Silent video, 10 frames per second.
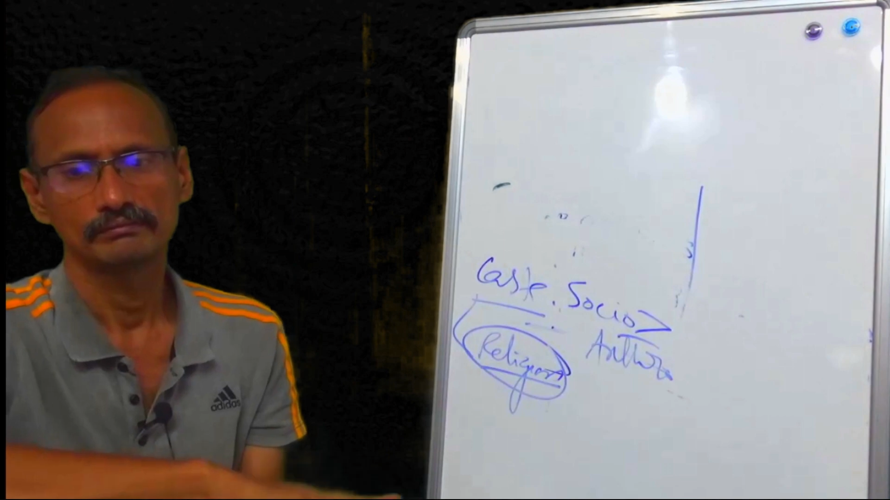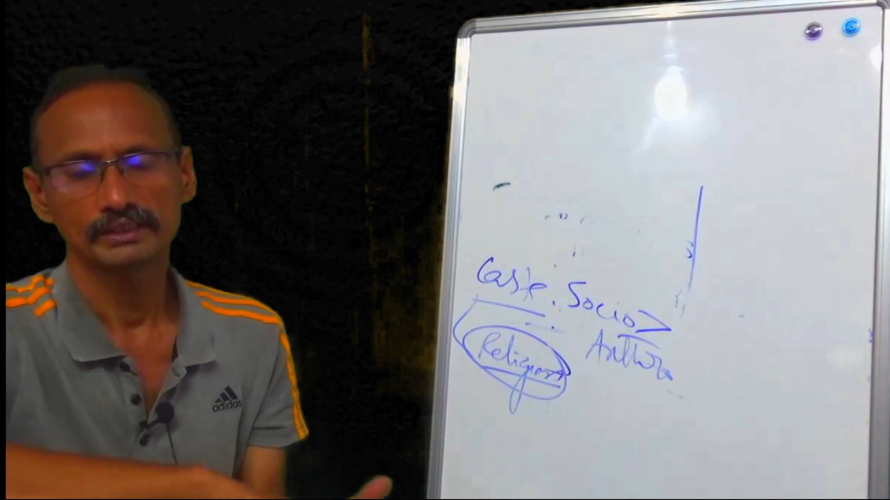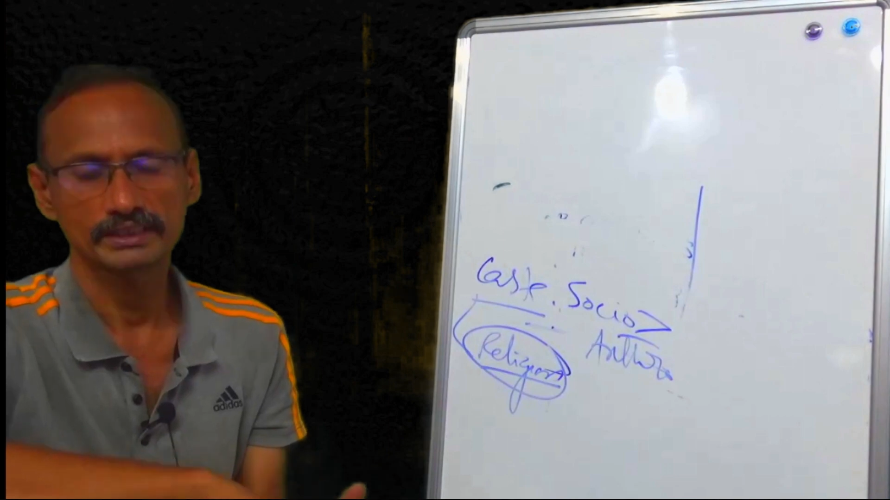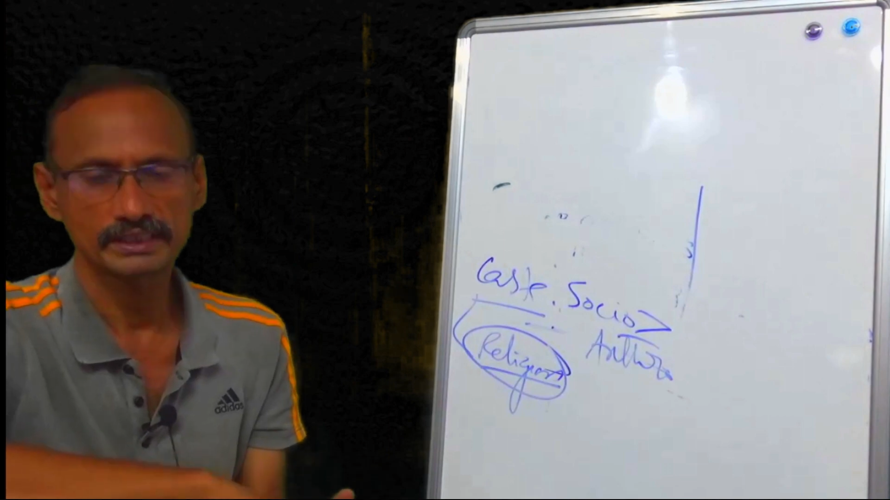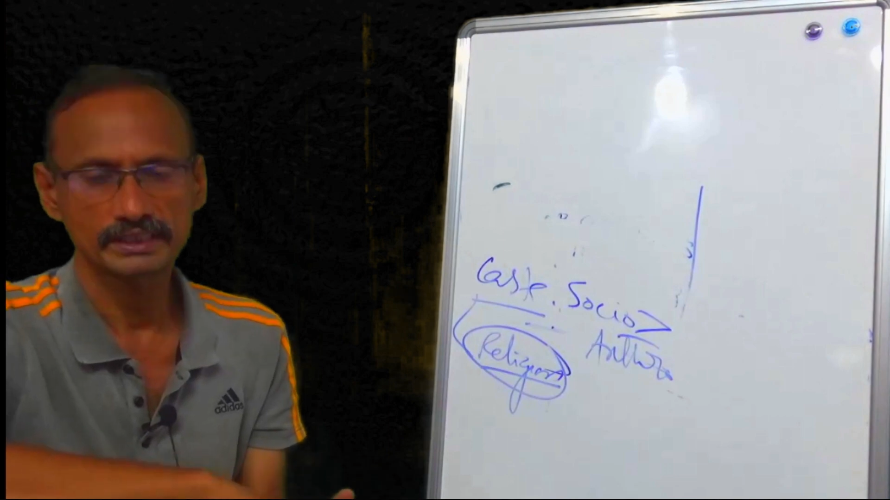
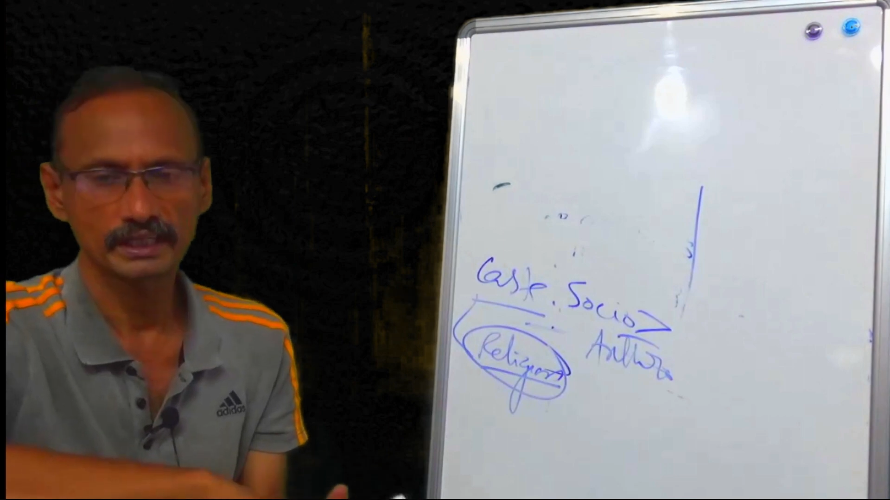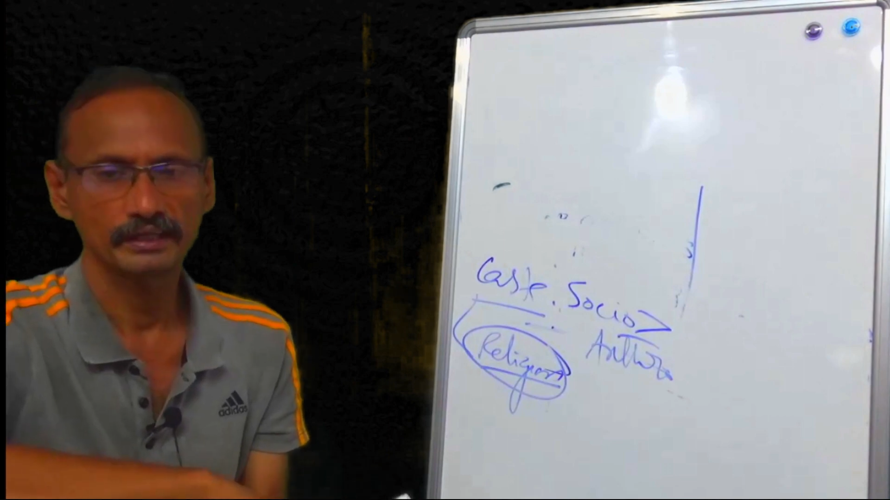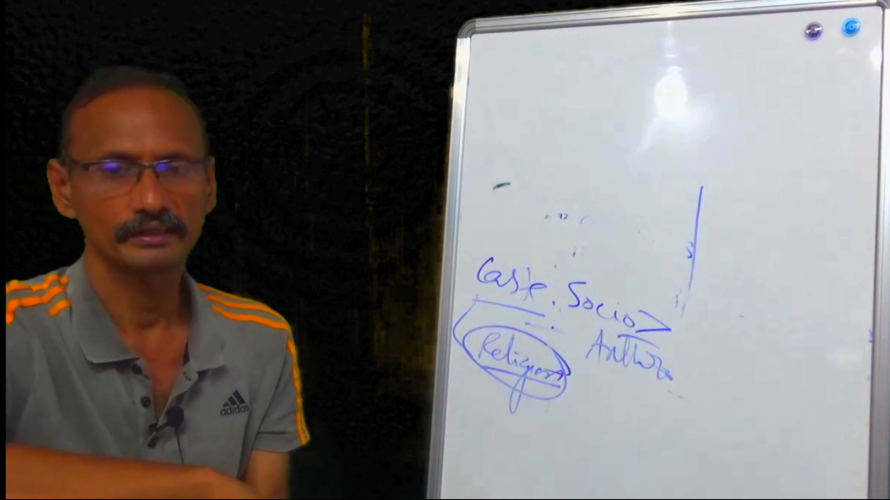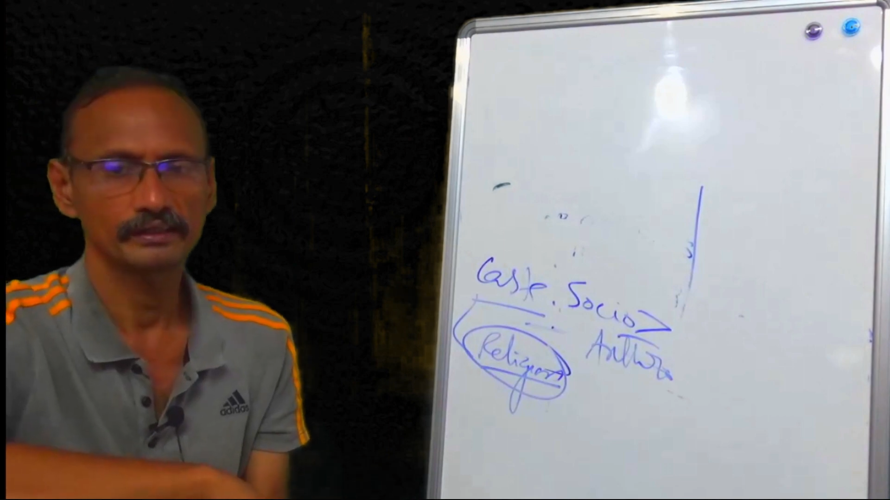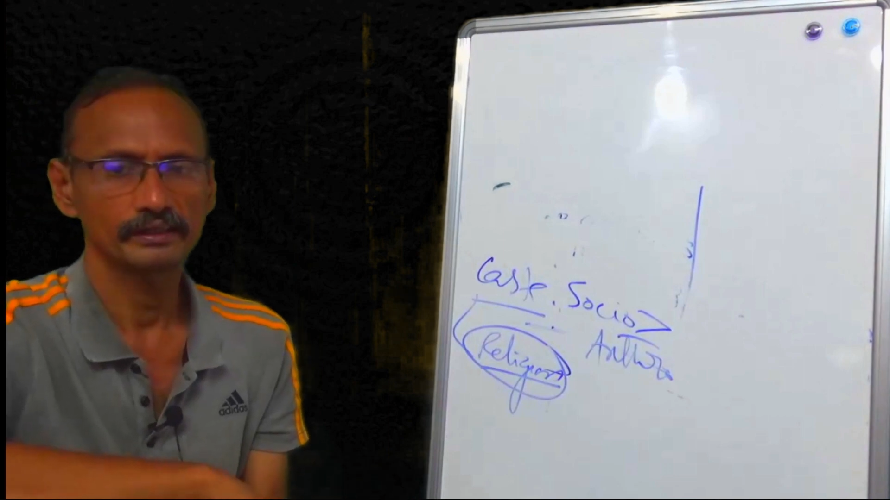
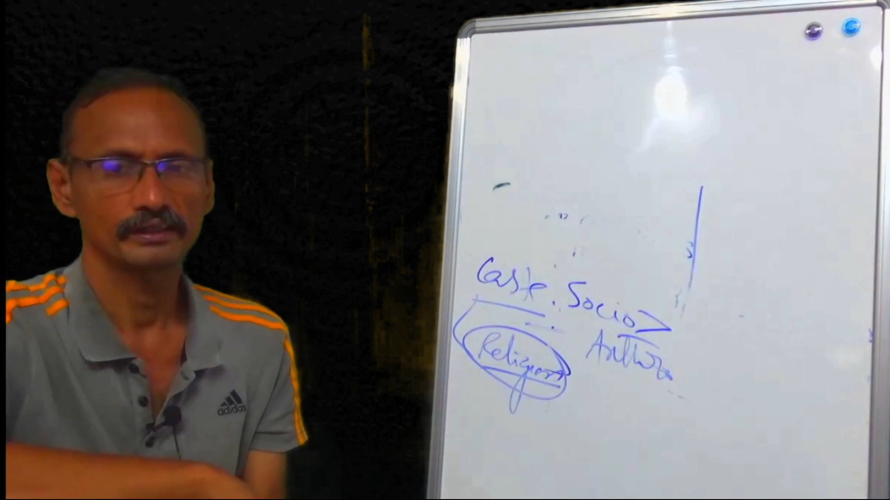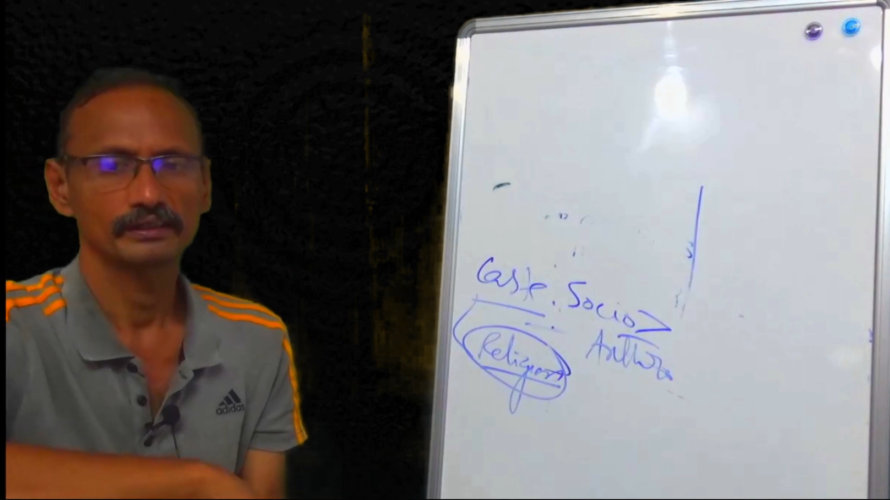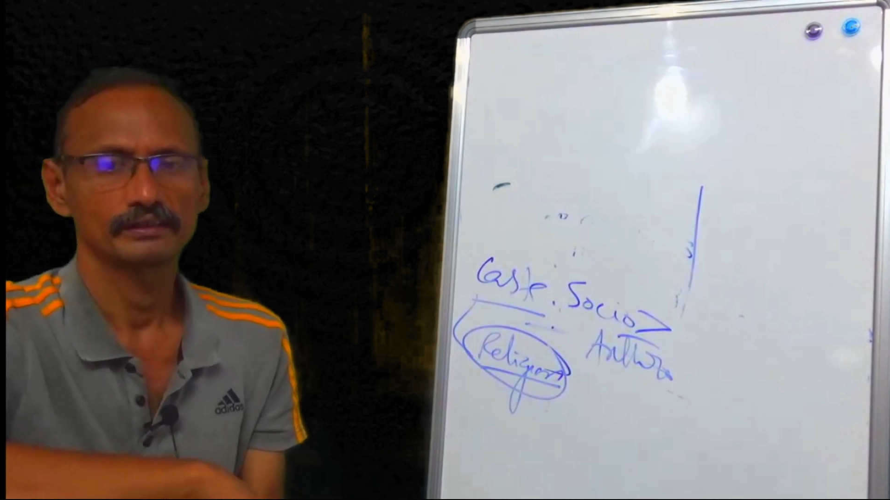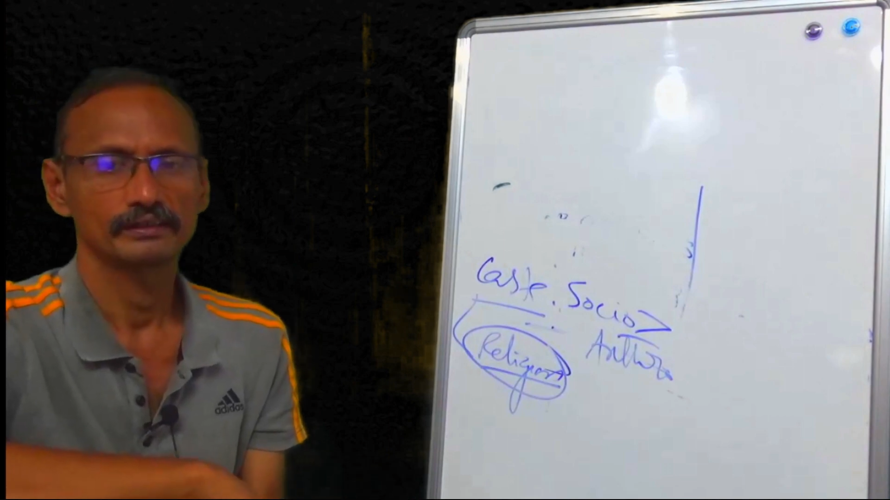Christianity,